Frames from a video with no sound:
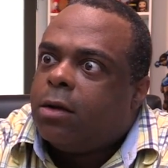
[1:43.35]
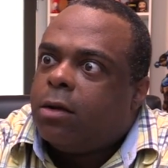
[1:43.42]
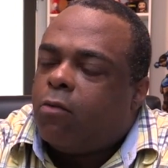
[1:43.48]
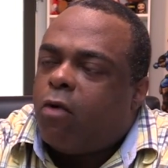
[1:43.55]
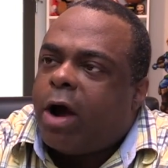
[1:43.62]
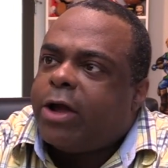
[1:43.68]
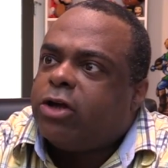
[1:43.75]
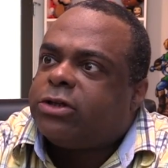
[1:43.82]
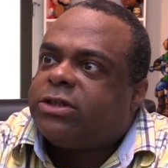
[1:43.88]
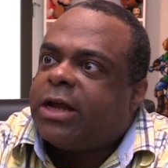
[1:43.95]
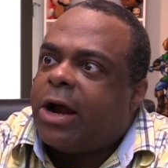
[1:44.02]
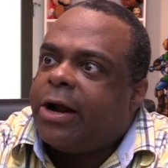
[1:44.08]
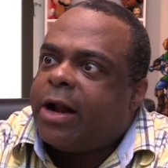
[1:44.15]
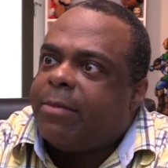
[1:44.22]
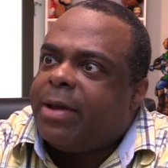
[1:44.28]
Why are you
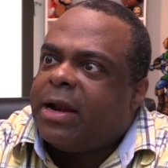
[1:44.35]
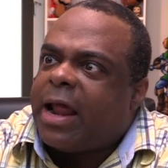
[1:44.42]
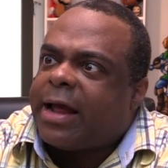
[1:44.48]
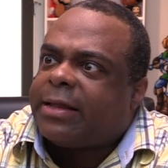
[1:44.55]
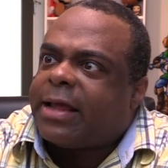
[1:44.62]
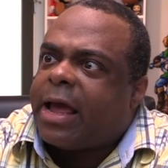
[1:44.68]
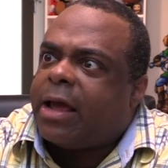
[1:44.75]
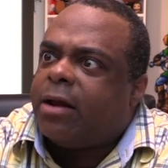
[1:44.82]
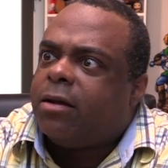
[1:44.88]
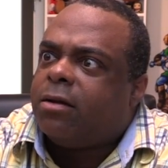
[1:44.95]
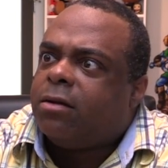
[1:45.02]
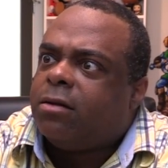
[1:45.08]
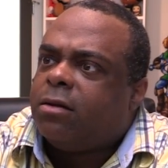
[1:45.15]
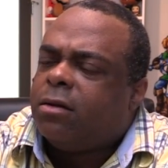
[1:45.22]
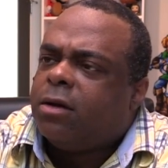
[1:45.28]
staring at me like that?
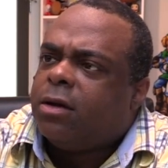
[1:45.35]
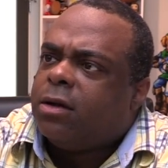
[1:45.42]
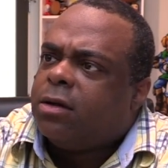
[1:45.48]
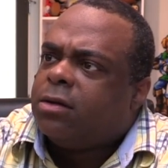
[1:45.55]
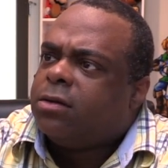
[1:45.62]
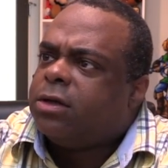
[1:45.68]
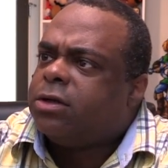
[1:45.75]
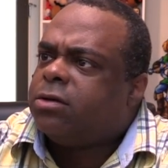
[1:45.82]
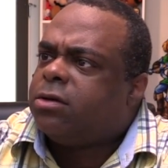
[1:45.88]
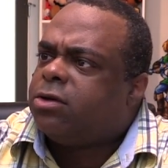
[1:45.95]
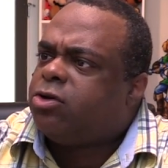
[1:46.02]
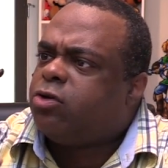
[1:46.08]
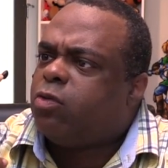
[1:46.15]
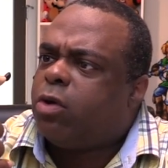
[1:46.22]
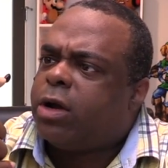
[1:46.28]

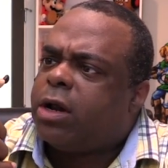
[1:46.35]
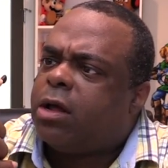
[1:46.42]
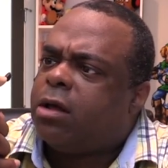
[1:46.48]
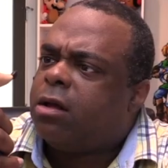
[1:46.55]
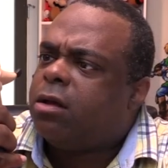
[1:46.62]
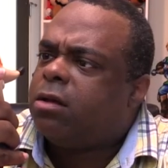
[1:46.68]
Did you wanna?